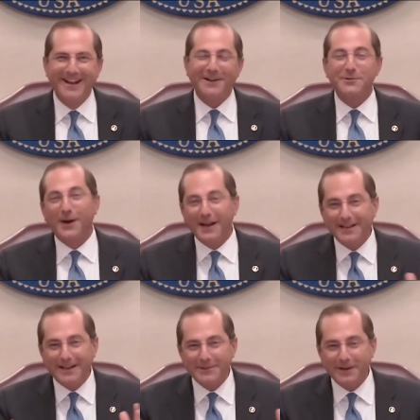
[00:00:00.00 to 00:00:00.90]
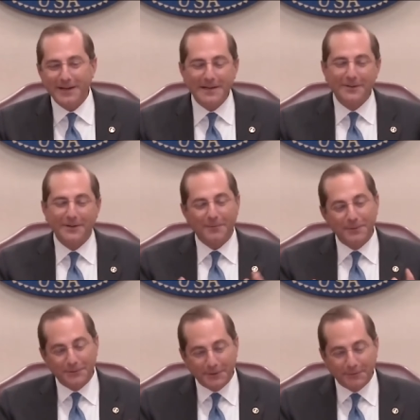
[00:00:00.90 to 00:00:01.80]
I try. The
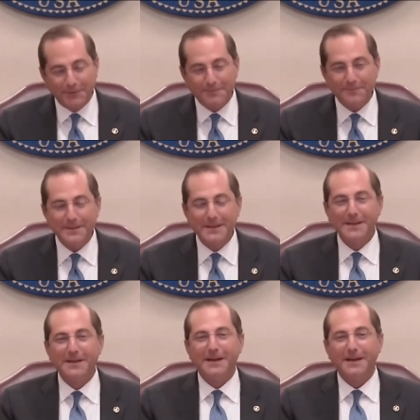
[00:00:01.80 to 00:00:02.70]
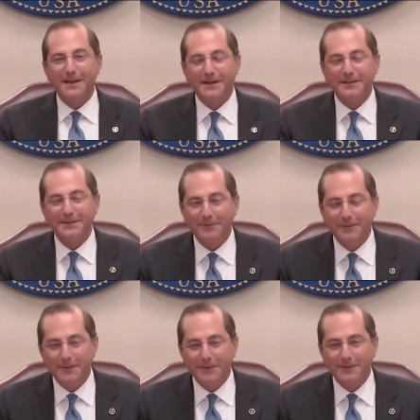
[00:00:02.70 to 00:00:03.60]
government's different,
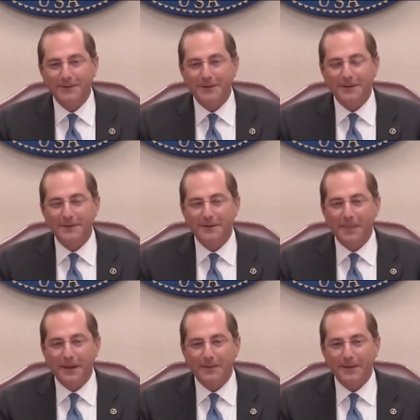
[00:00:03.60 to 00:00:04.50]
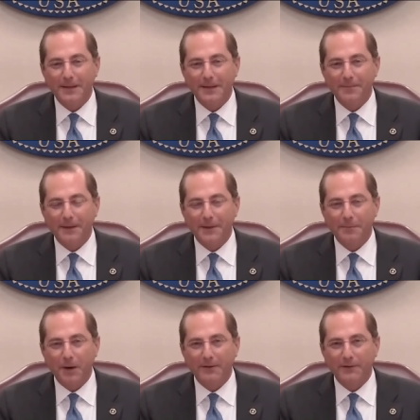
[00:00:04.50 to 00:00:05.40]
different than
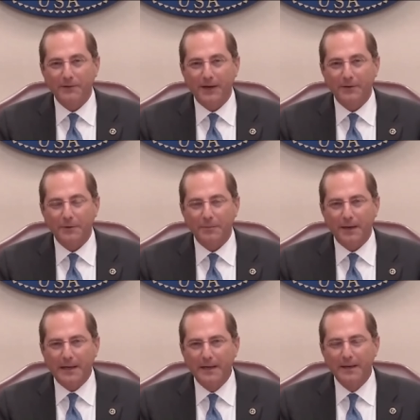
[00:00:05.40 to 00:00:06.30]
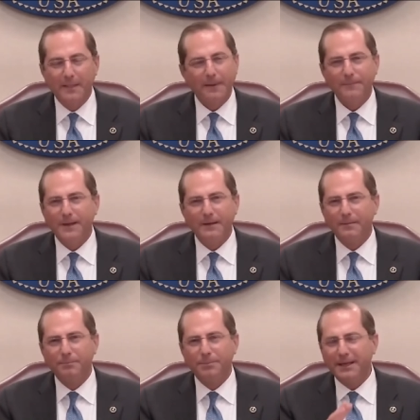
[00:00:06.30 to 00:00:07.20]
the private sector, but
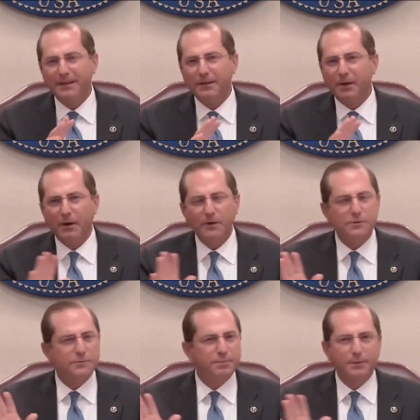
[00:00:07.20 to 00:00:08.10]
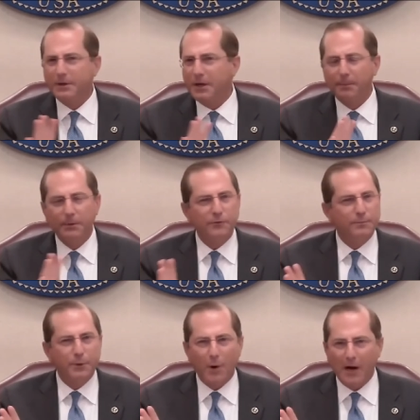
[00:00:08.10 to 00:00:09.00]
big, large,
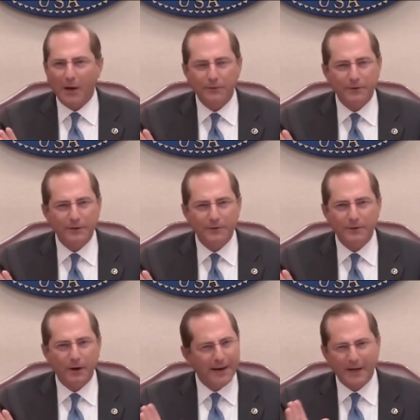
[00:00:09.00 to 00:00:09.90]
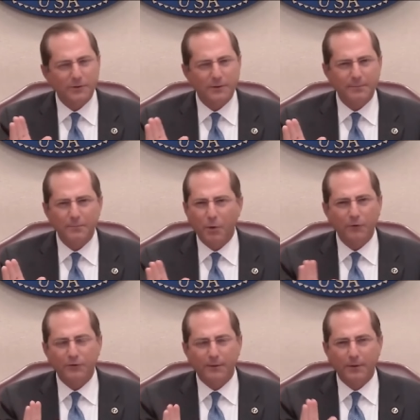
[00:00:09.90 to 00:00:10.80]
cumbersome bureaucracies are actually
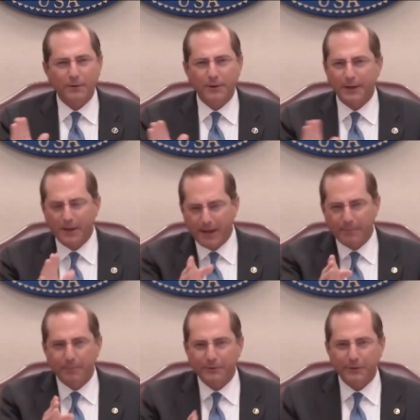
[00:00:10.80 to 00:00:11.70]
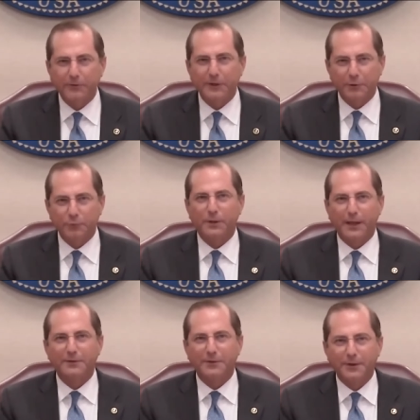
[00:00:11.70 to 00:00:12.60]
more similar than a lot of business leaders would
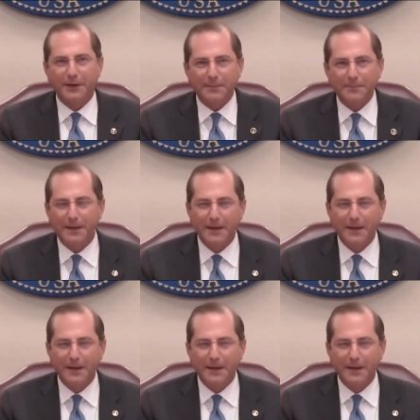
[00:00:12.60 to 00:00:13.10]
like to think.